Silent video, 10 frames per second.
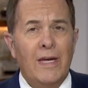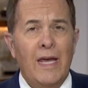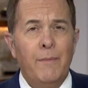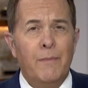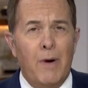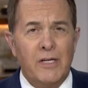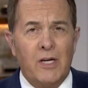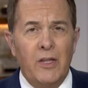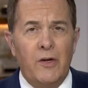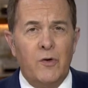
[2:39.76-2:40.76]
came to
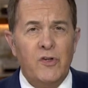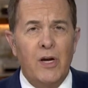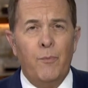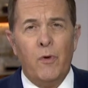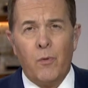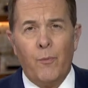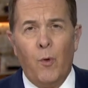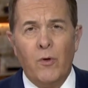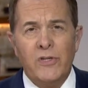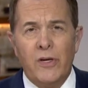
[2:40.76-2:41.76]
mosque leadership with
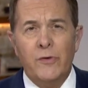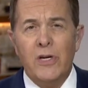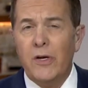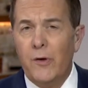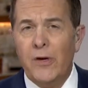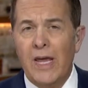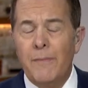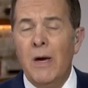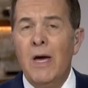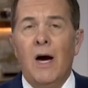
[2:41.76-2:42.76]
reports accusing
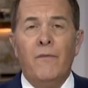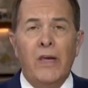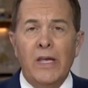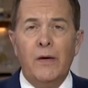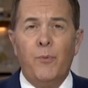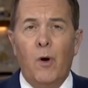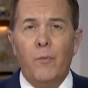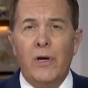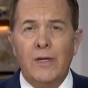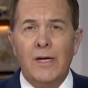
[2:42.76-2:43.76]
Ghoneim of
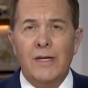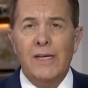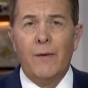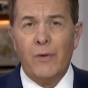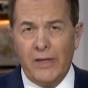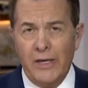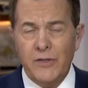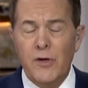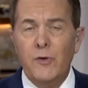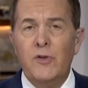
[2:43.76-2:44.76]
inappropriate contact with
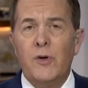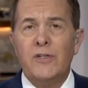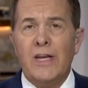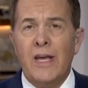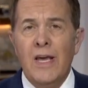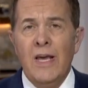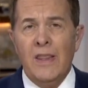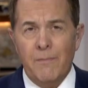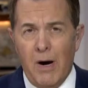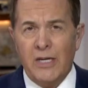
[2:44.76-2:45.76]
kids in New Jersey.
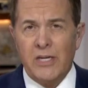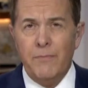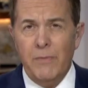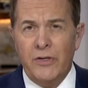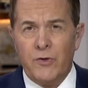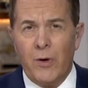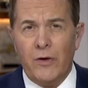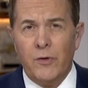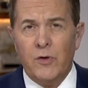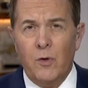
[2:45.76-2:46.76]
The mosque
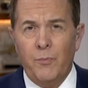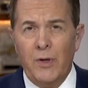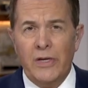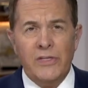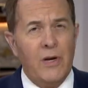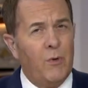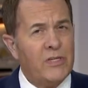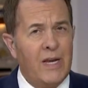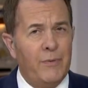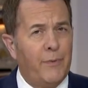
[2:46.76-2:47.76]
administrator told police he
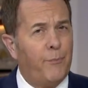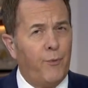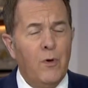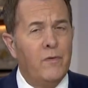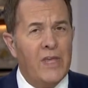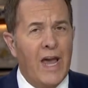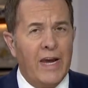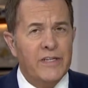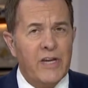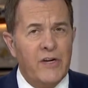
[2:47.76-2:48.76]
wasn't able to prove the
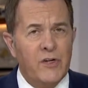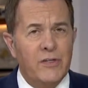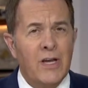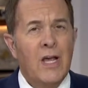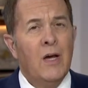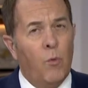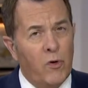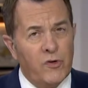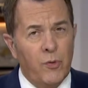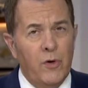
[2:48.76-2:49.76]
accusations
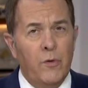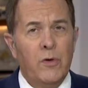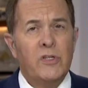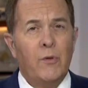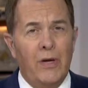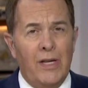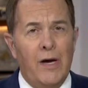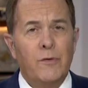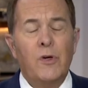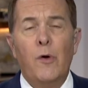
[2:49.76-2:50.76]
were true, so he
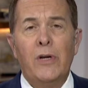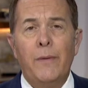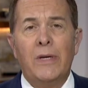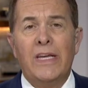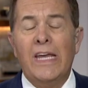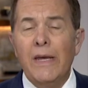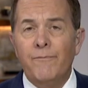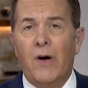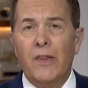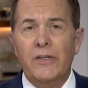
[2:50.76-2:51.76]
allowed Ghoneim to keep
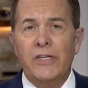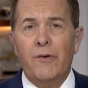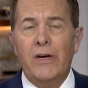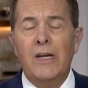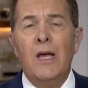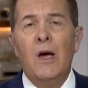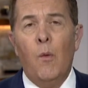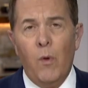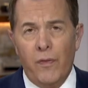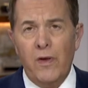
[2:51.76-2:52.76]
volunteering
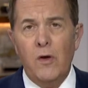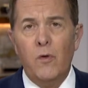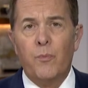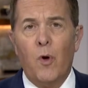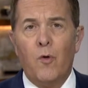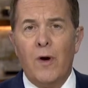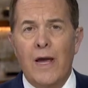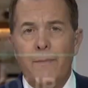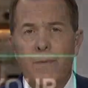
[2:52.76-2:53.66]
with the youth program.